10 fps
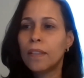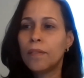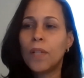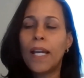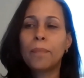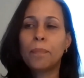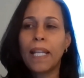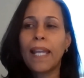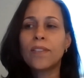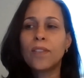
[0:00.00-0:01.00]
we have
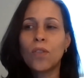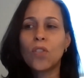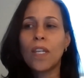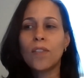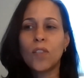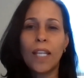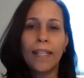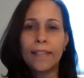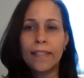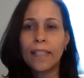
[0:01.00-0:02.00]
plans to change the
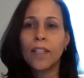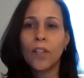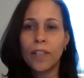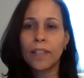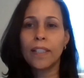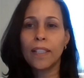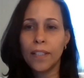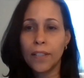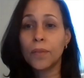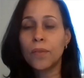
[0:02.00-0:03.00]
IT currently in
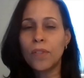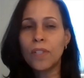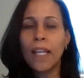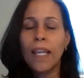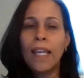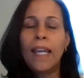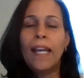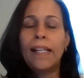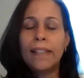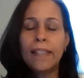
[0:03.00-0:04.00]
use.
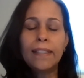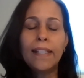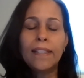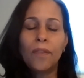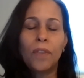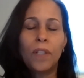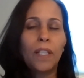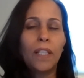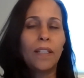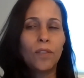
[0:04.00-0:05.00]
And I think that's a
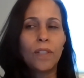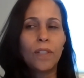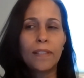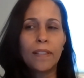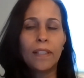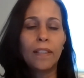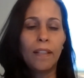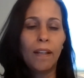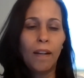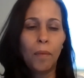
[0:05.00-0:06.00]
very
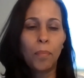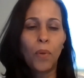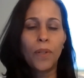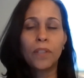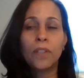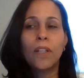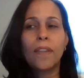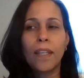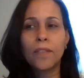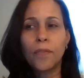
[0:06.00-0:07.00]
interesting point, Don.
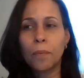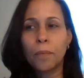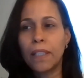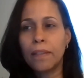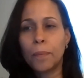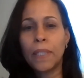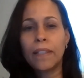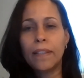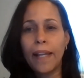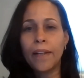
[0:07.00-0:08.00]
Thanks for
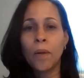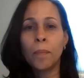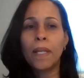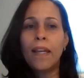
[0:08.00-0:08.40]
bringing that up.